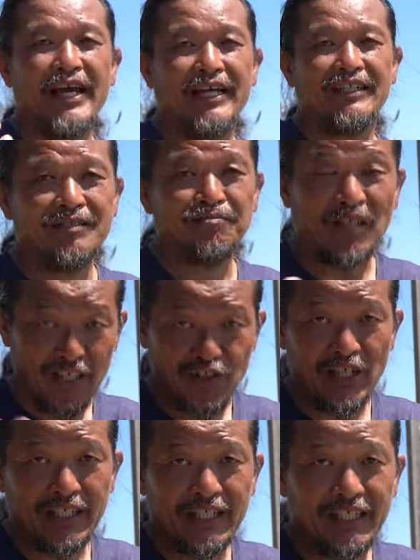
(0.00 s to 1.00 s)
that
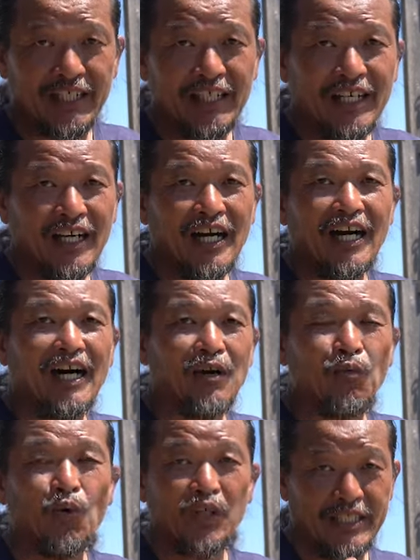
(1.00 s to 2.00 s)
project,
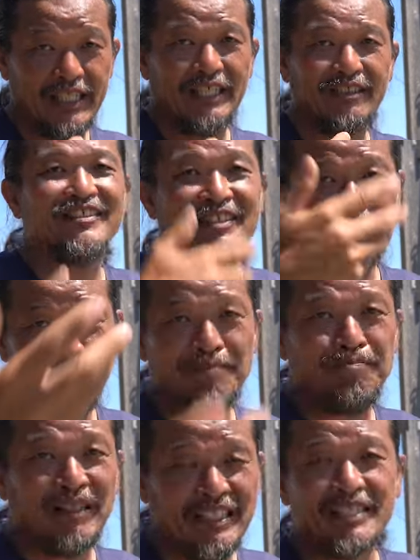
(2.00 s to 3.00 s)
I wanted to
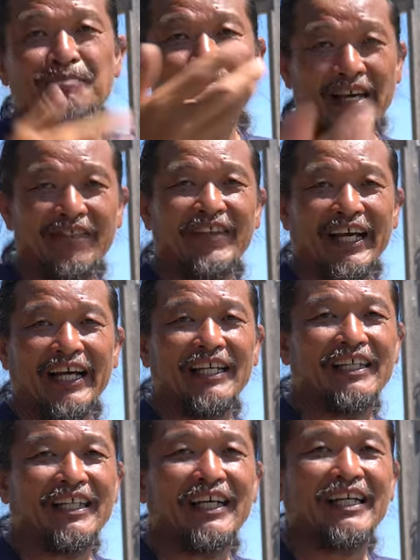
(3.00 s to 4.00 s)
participate that
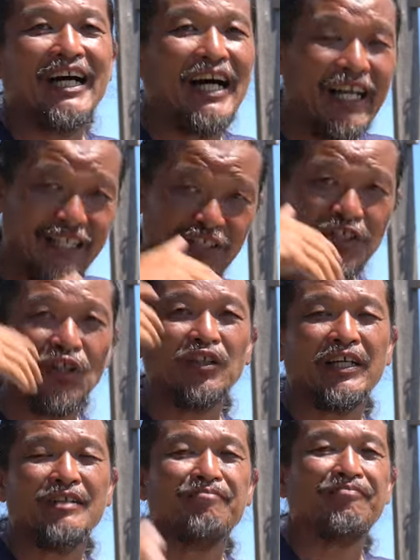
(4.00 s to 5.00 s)
and I
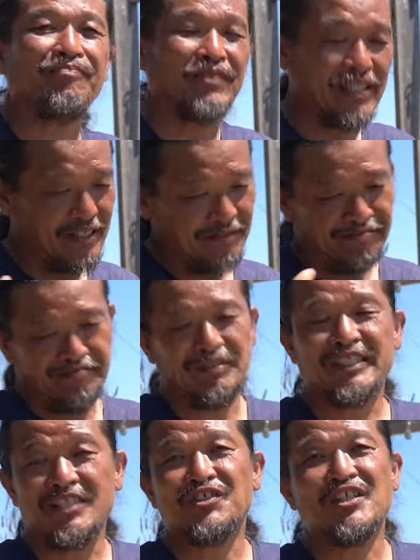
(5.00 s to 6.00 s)
told him,
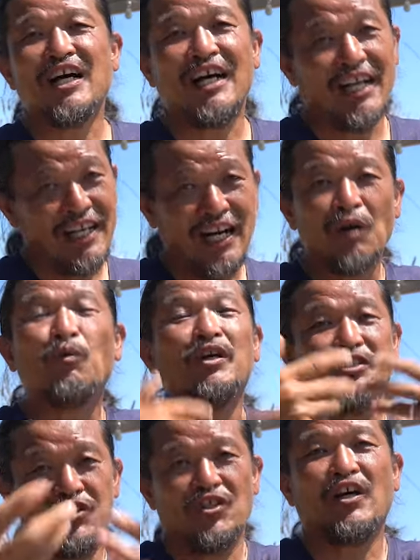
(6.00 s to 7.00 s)
please, I, I
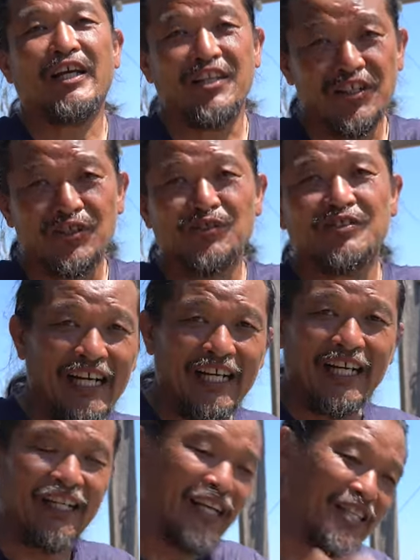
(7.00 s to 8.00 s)
want to join you.
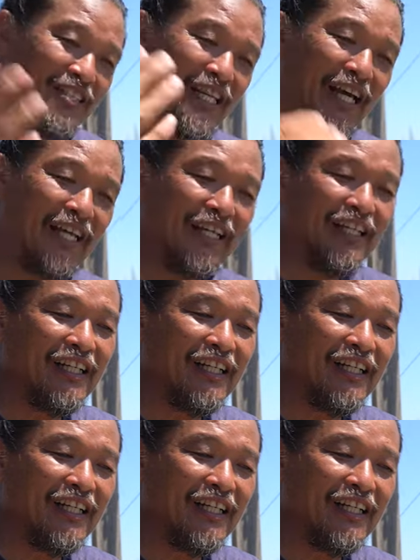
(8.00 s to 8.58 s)
And he said,